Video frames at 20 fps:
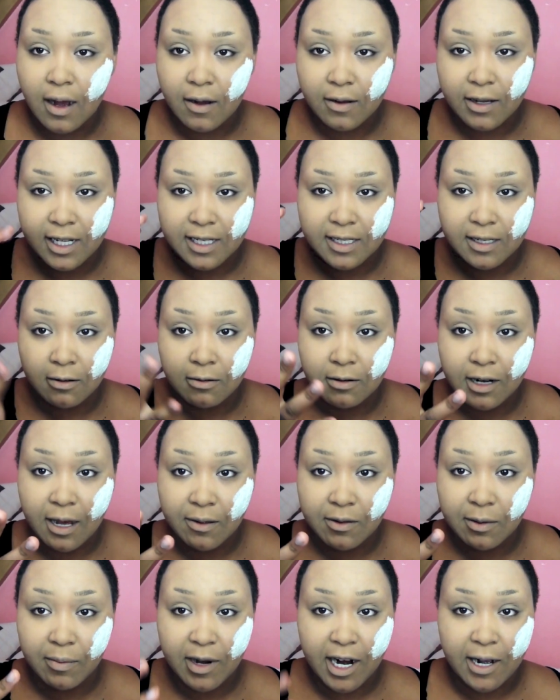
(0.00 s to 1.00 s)
Okay, so
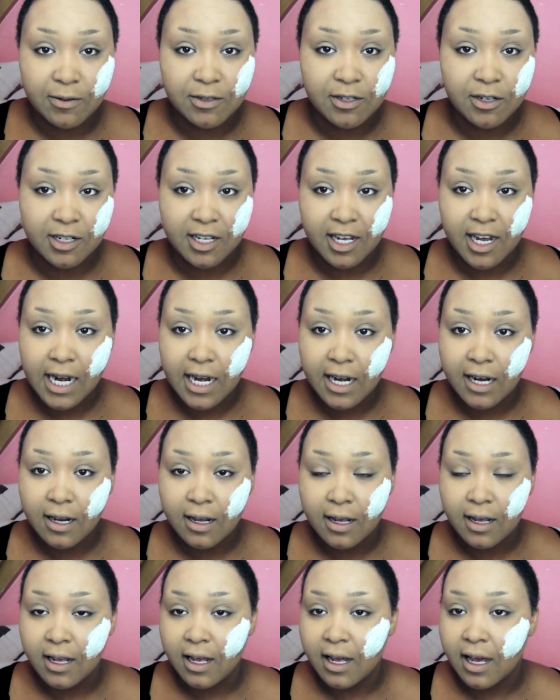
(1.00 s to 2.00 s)
now the brows are done.
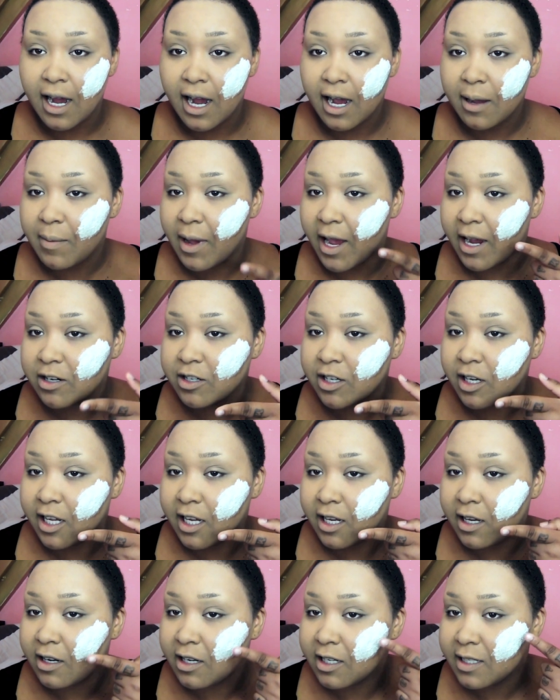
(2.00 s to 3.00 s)
I'm
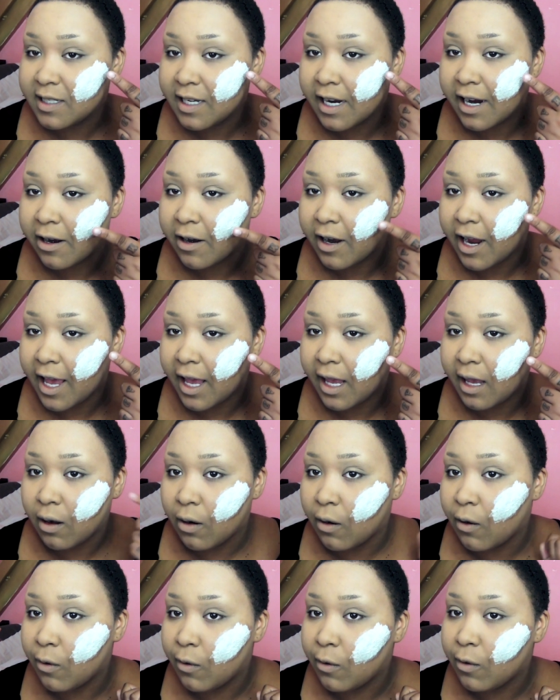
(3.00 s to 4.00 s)
actually gonna tear a
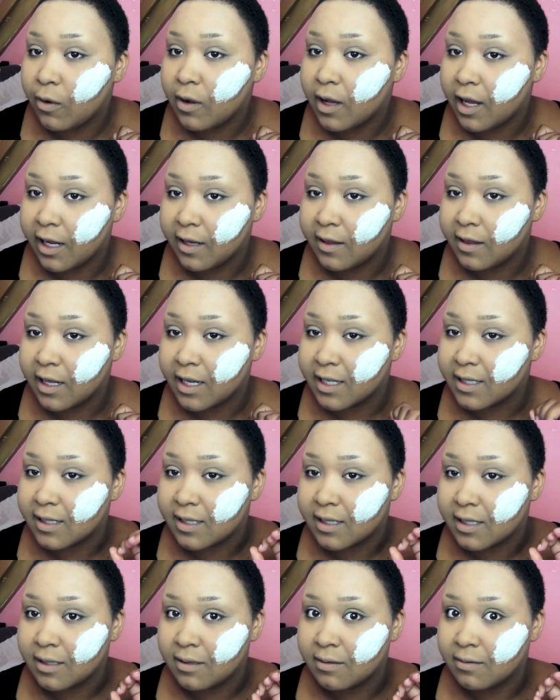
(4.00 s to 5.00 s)
hole in
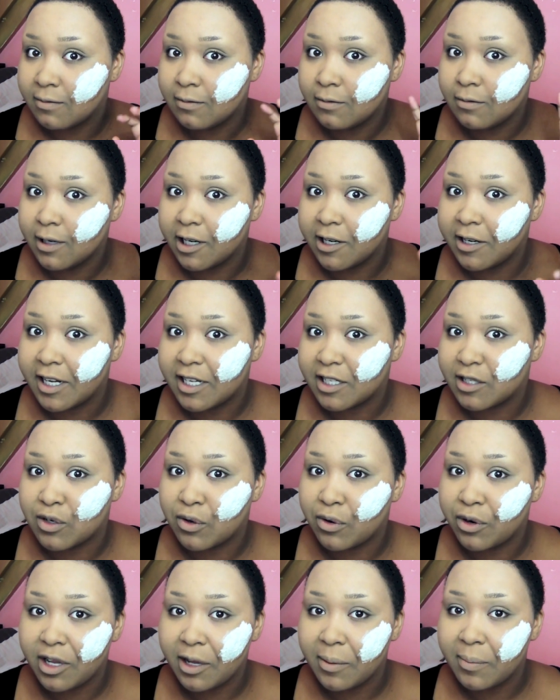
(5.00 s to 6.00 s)
this weird ass
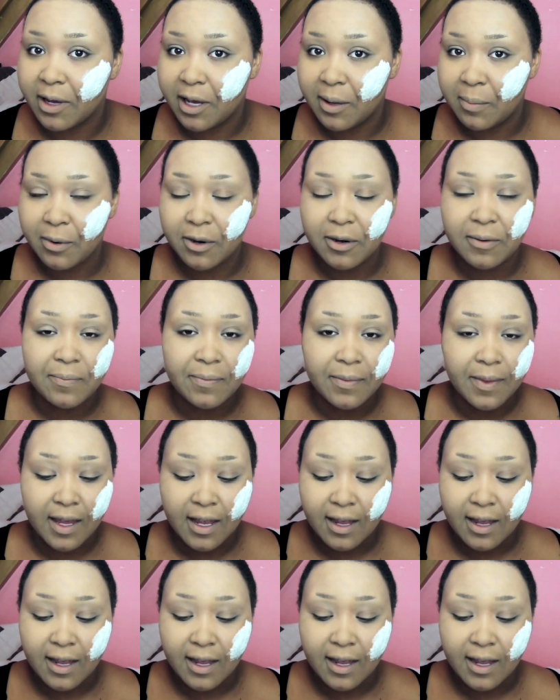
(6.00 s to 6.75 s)
toilet paper.